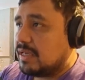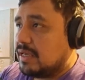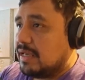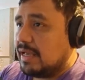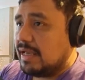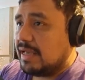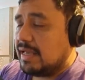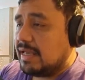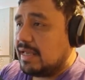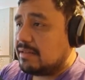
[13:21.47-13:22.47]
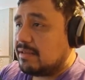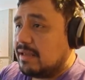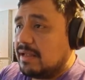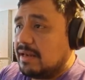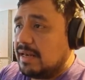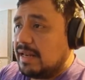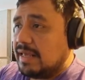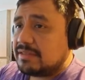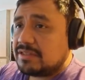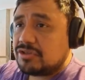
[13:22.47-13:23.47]
And
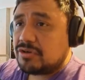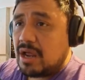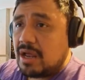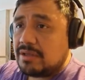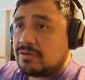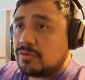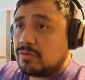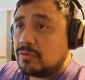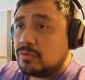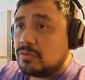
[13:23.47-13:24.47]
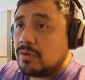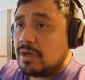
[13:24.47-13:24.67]
let's try to